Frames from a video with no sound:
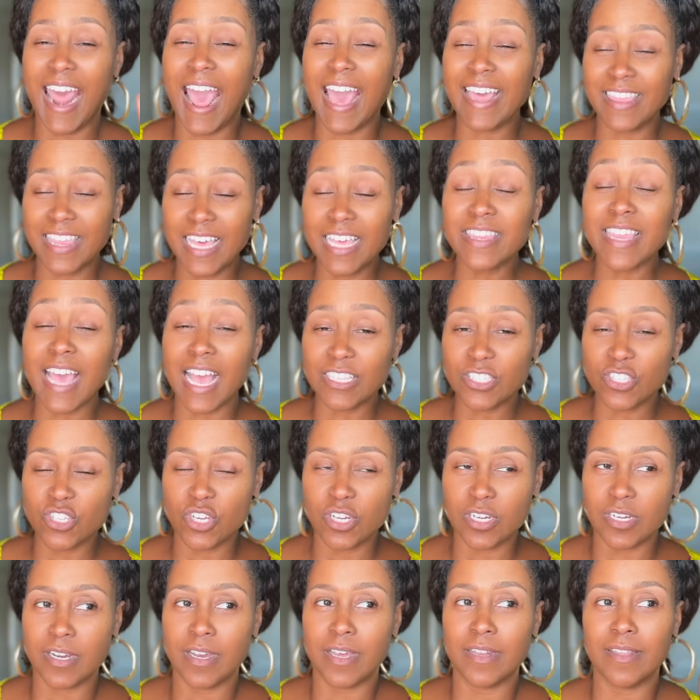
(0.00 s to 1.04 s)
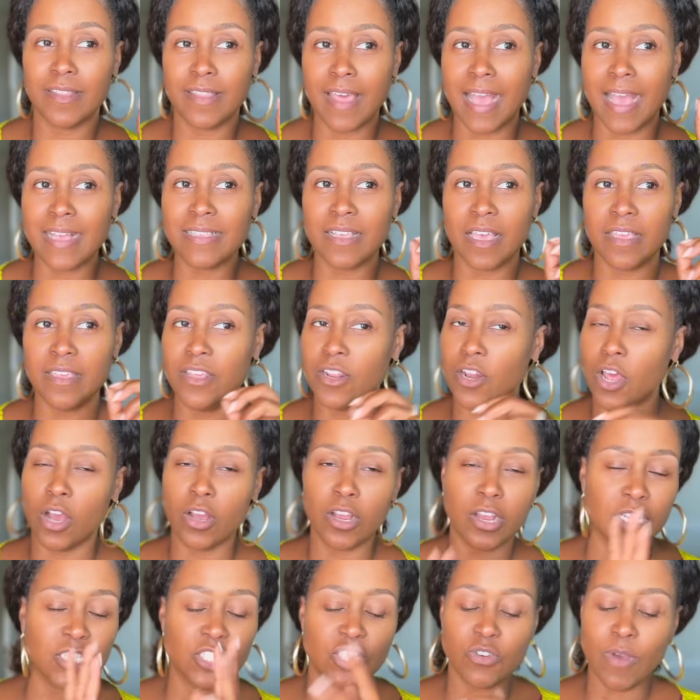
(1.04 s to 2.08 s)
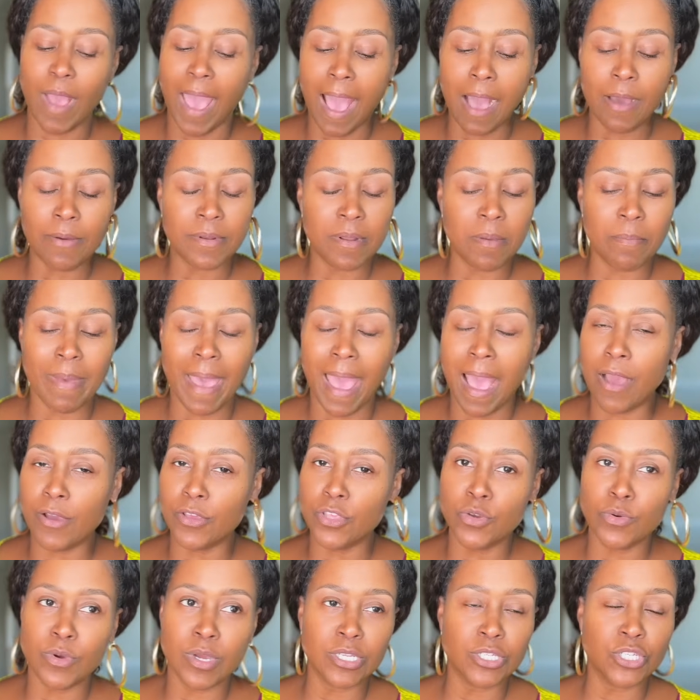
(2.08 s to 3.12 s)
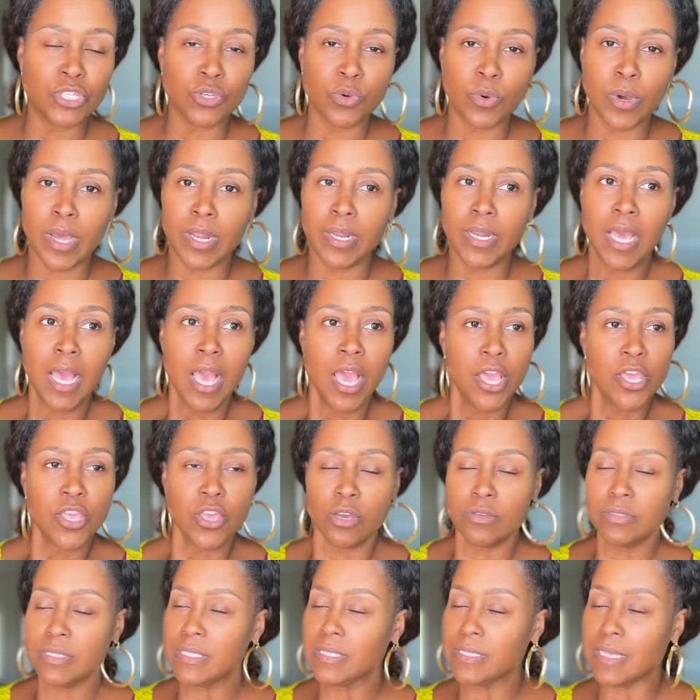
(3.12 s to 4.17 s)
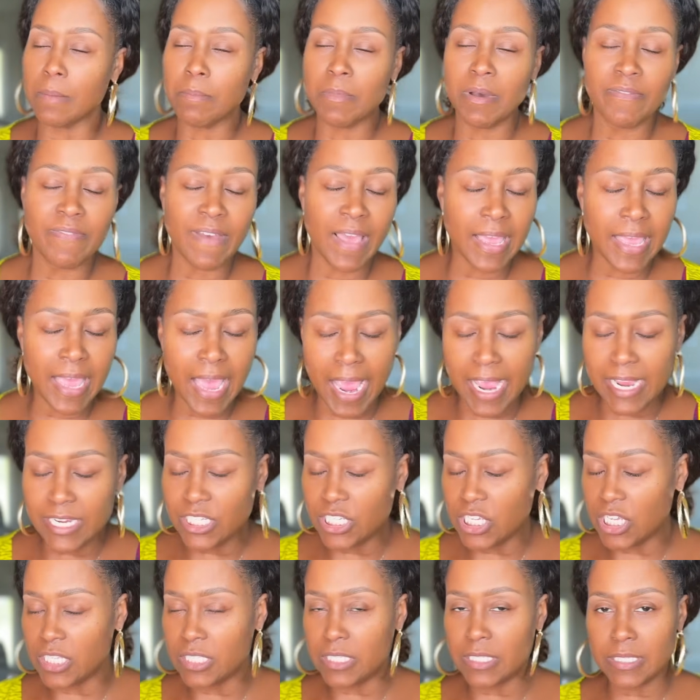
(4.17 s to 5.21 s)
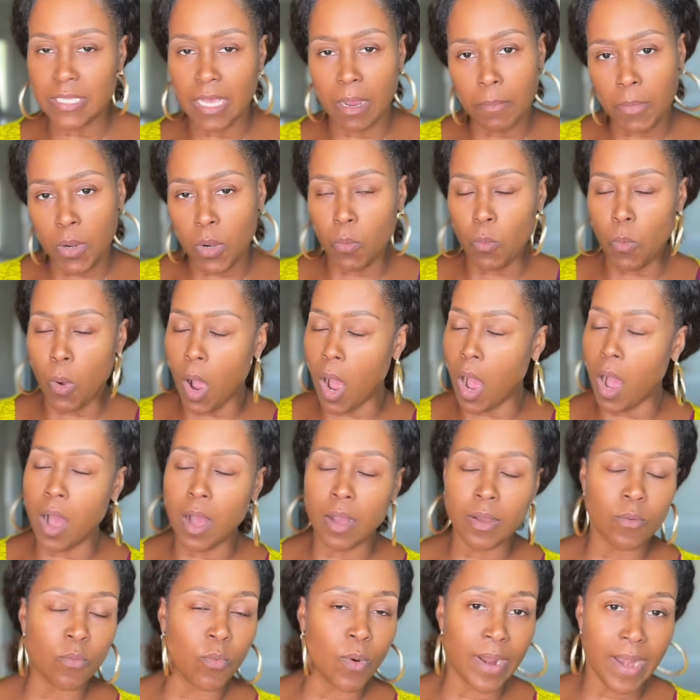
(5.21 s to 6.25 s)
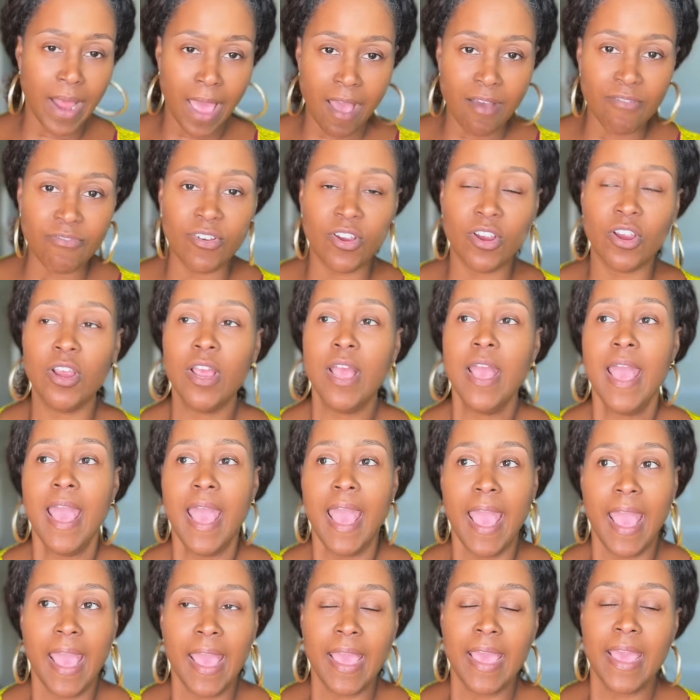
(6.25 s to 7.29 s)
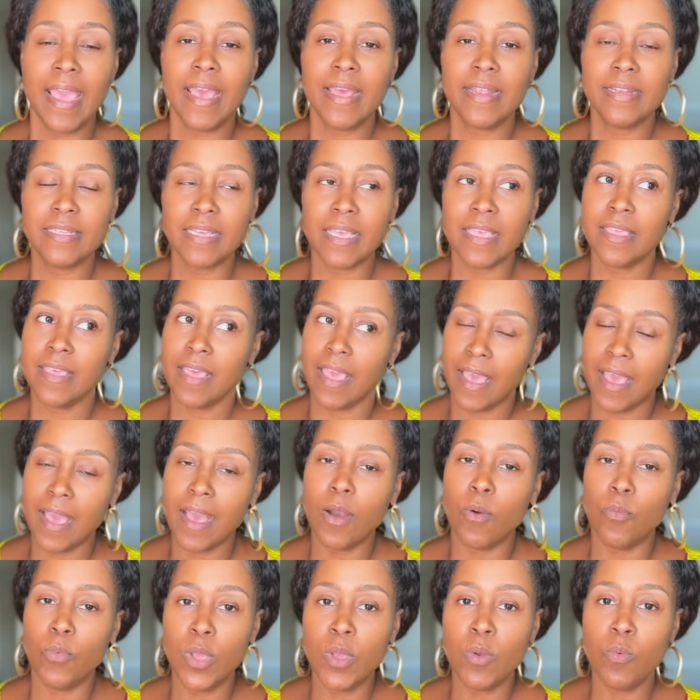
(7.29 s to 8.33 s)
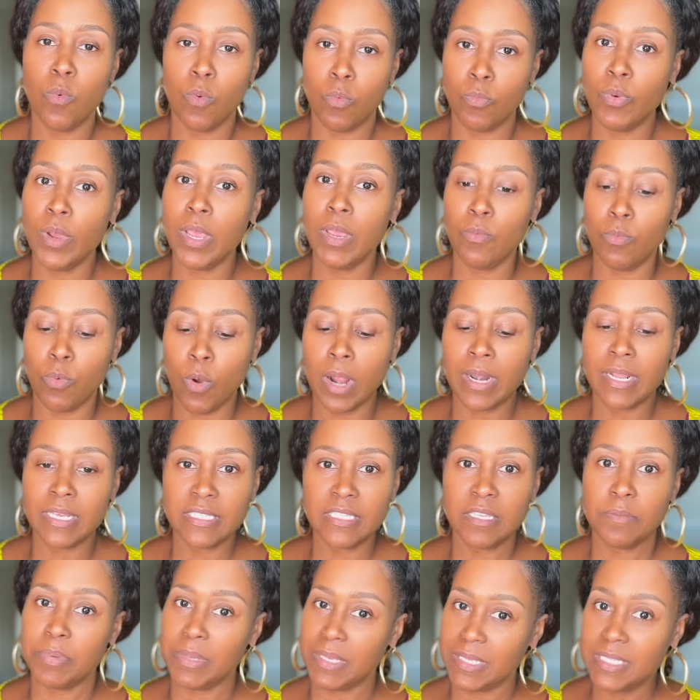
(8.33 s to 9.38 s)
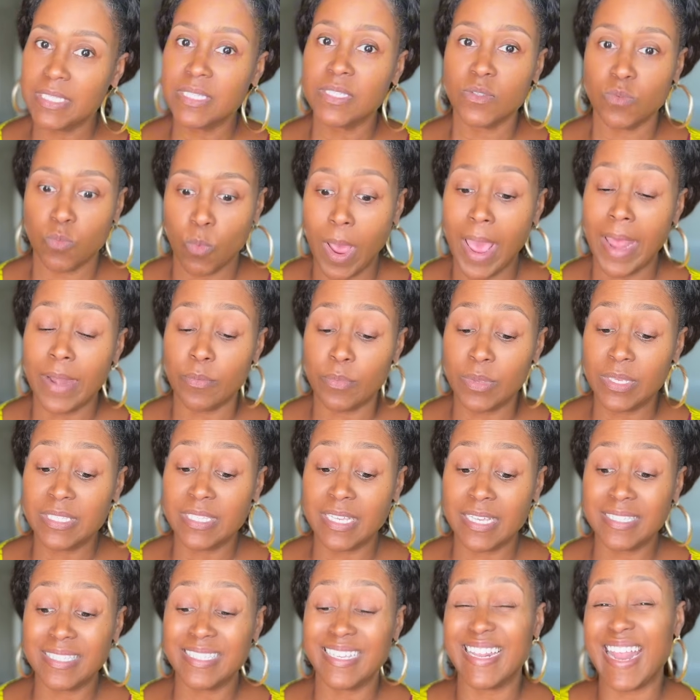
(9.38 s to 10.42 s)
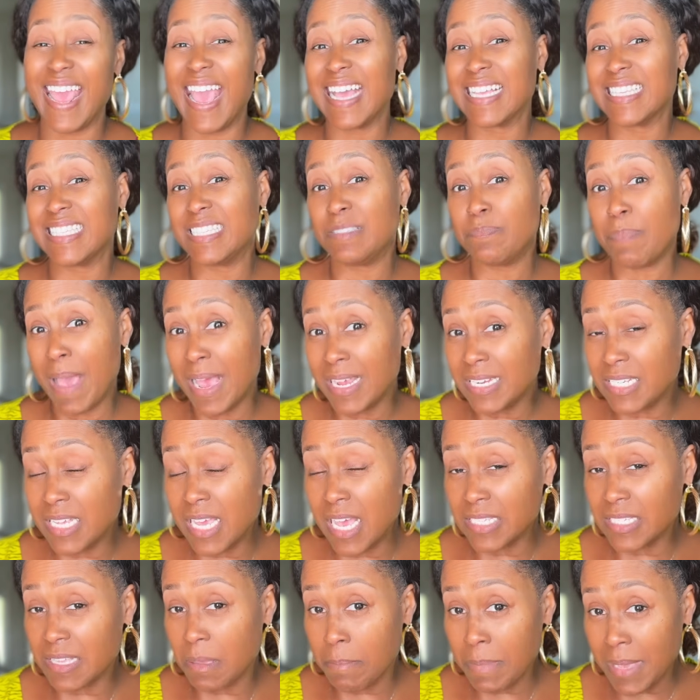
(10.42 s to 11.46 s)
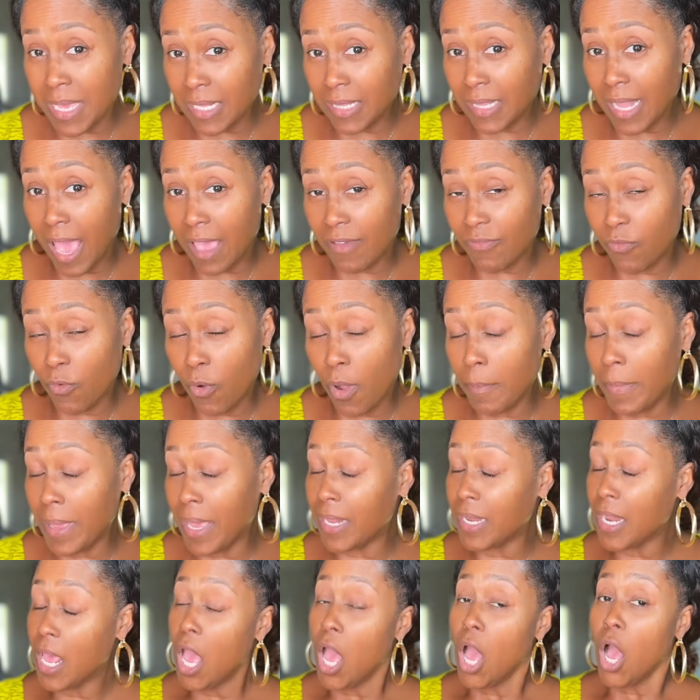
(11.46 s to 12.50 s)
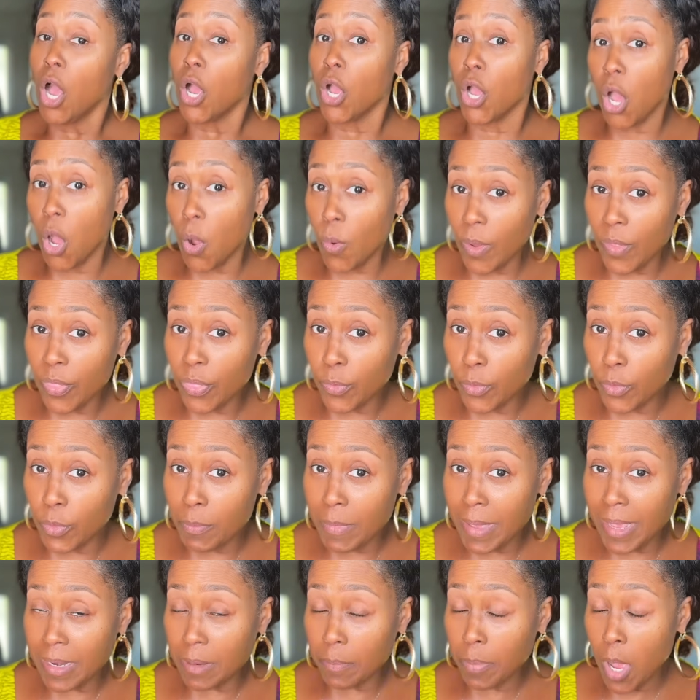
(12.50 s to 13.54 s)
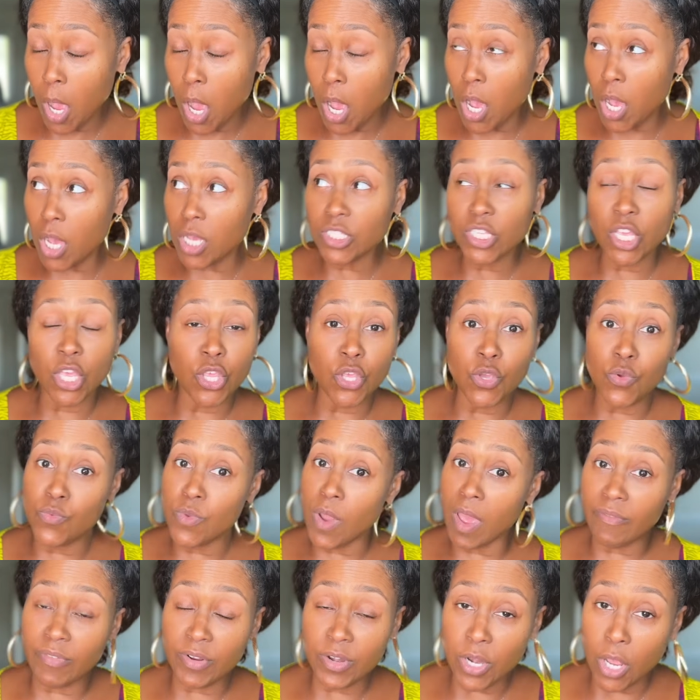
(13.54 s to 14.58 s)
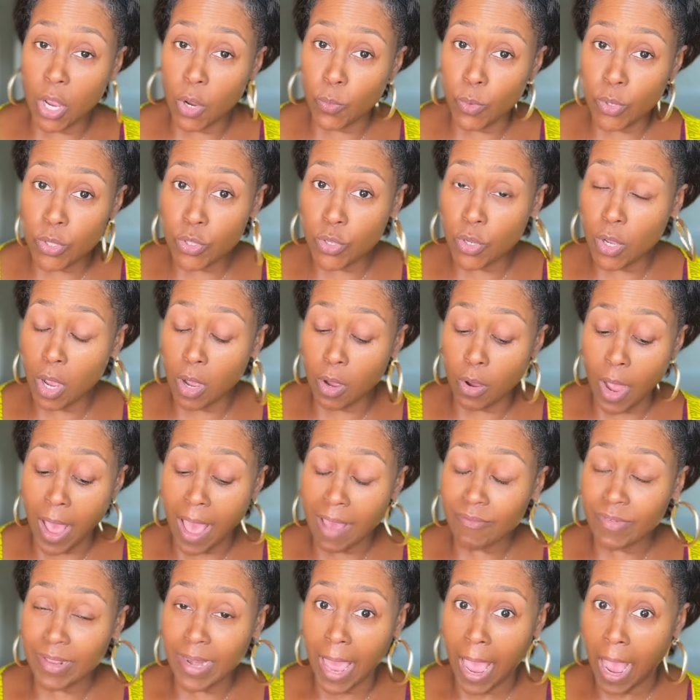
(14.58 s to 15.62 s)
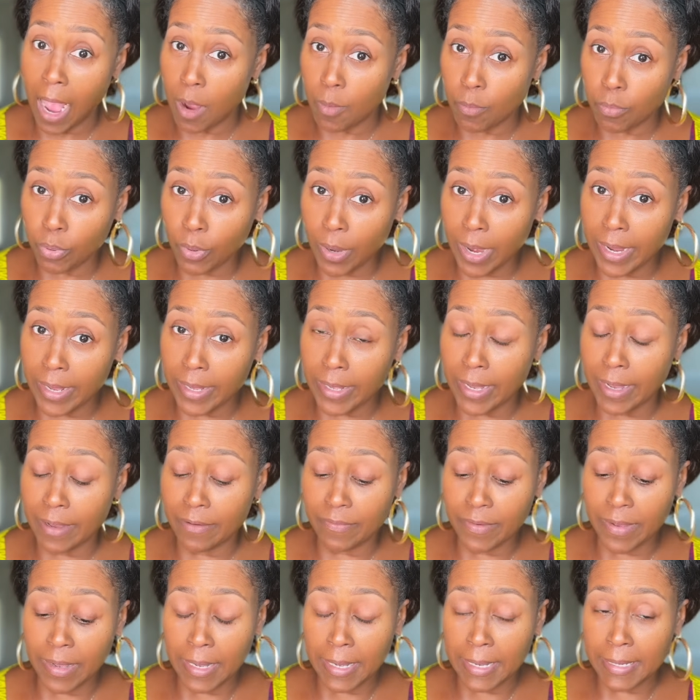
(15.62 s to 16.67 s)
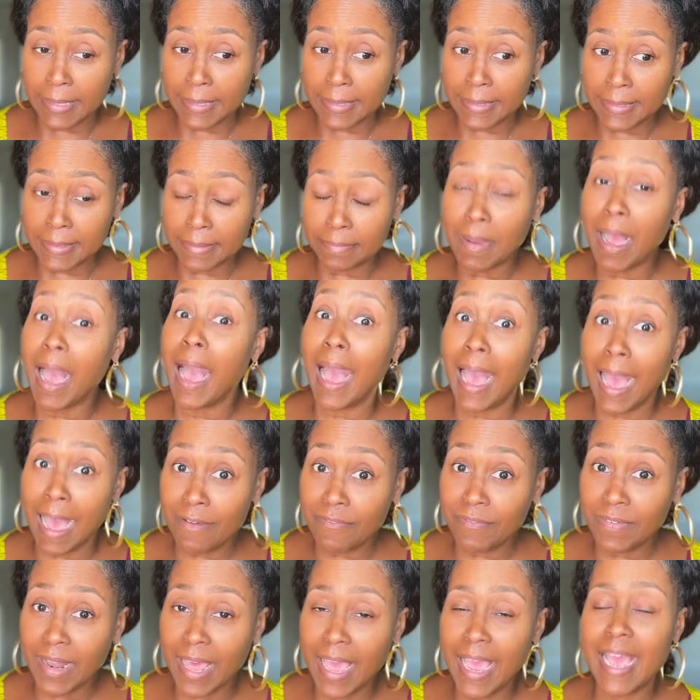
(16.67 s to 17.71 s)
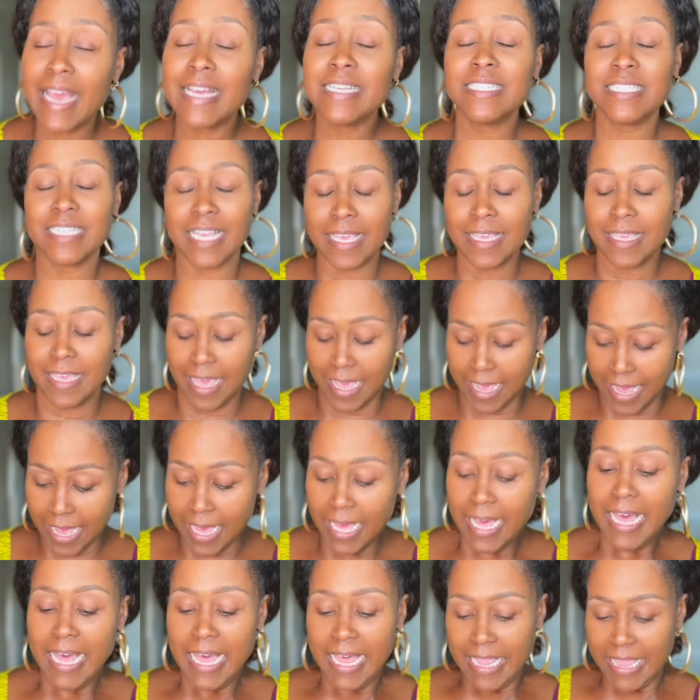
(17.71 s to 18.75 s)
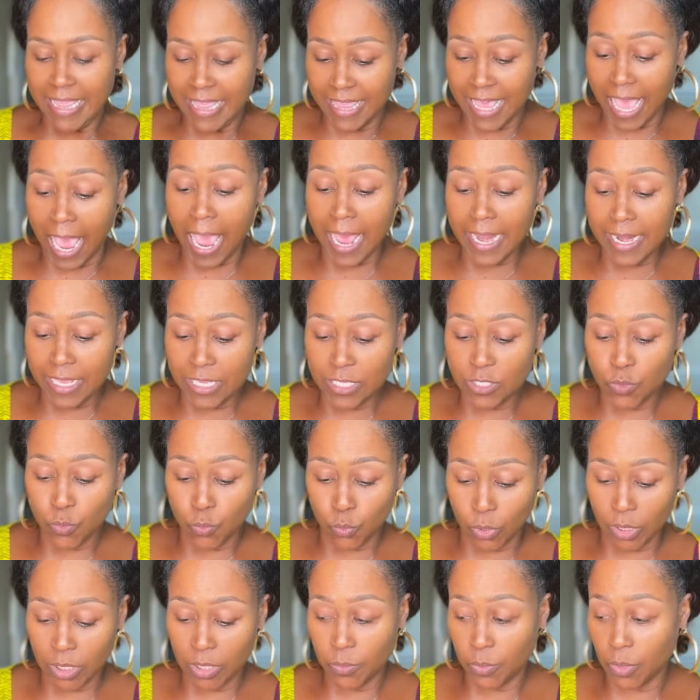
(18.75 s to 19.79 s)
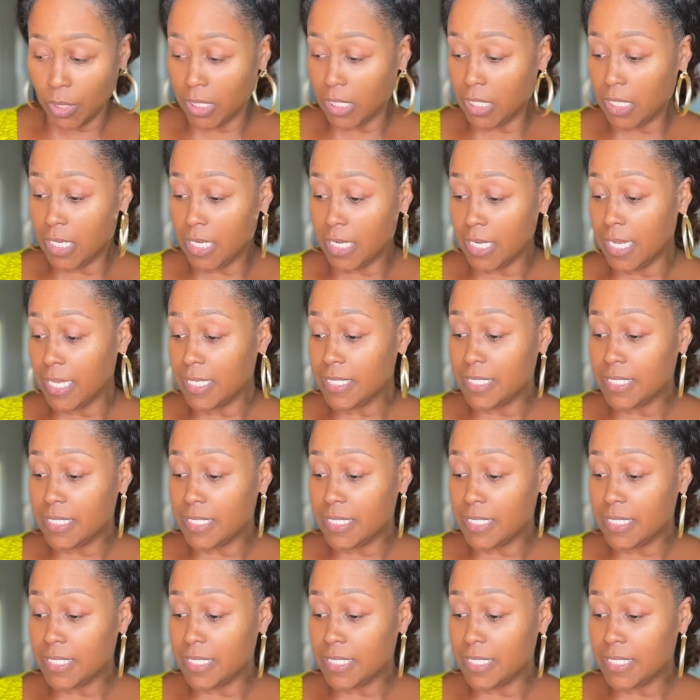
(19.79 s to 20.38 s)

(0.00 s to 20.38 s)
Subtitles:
I think that's good. That's, because you out and about, you enjoying your summer vacation, summer walk, whatever. And yeah, we want it to be sweat resistant, especially as a midlife woman going through menopause, and you never know when you're going to have an outbreak of a hot flash. Yeah, that is really, really good.